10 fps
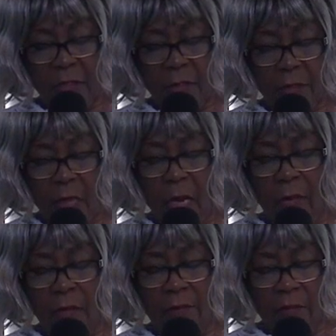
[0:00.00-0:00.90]
took the
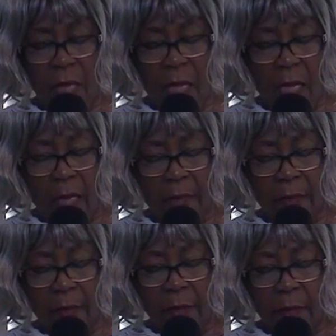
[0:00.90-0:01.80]
ark of God.
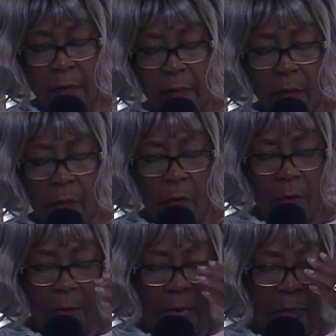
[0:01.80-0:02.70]

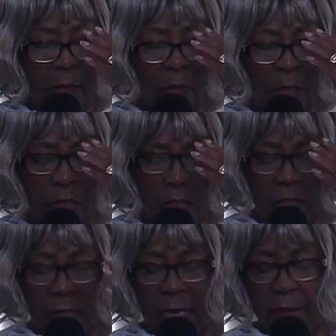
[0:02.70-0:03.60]
Oh my Lord, she
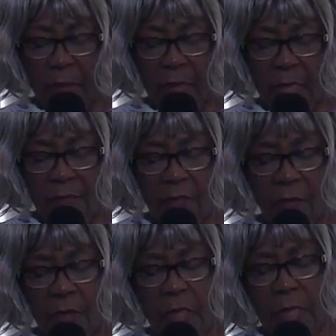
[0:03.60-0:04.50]
could not believe it. She
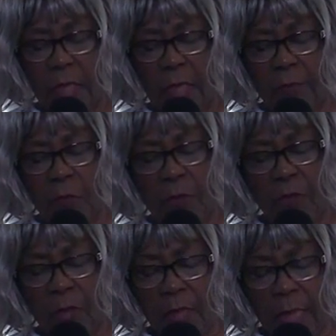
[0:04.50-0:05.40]
went into
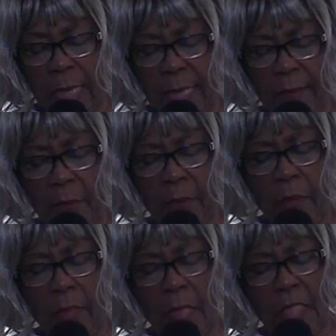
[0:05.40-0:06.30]
premature labor
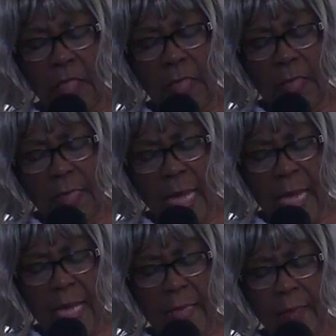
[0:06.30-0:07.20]
and she
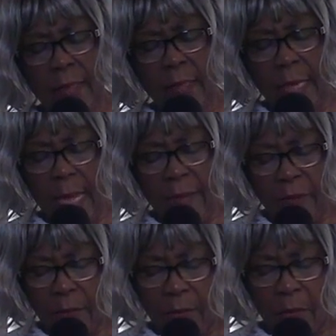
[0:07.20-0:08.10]
died
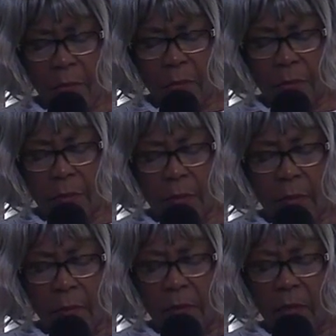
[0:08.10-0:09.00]
having birth
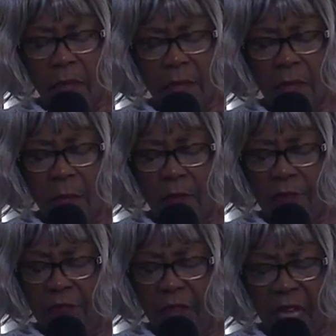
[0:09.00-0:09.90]
because of her
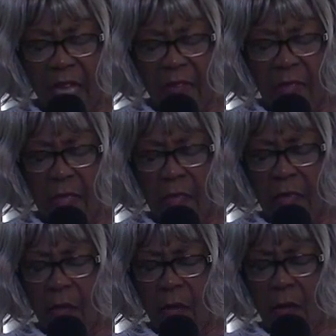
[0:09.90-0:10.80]

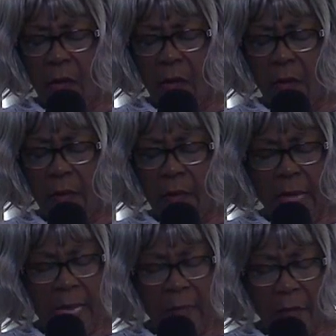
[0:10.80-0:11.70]
father-in-law
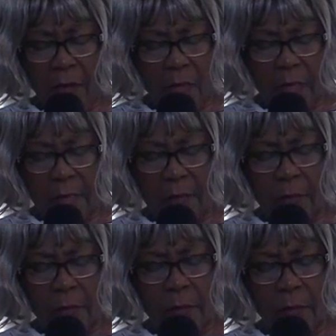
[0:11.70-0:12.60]
and her husband.